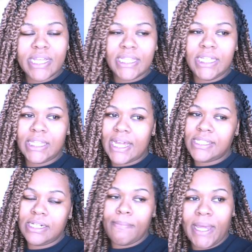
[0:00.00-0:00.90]
I think that
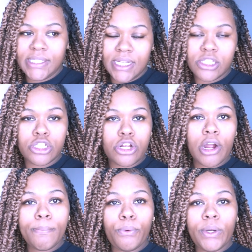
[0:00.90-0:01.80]
is an amazing
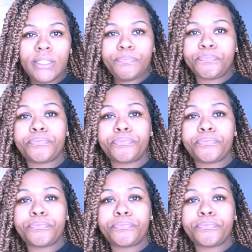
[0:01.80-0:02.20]
start point.